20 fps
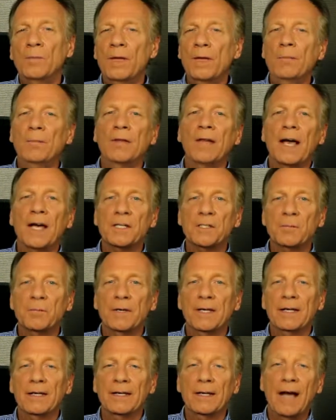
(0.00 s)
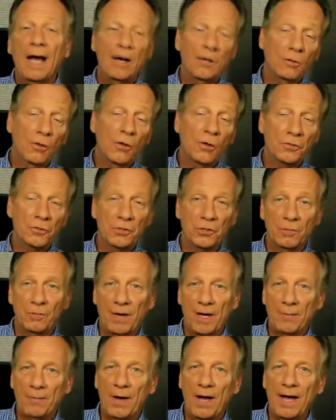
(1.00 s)
people ask me, how long should
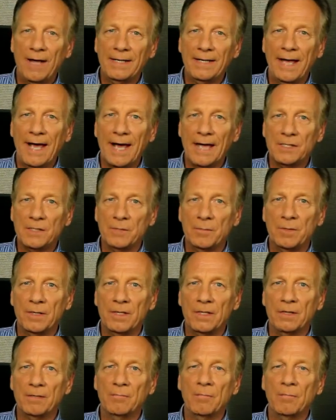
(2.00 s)
my podcast be?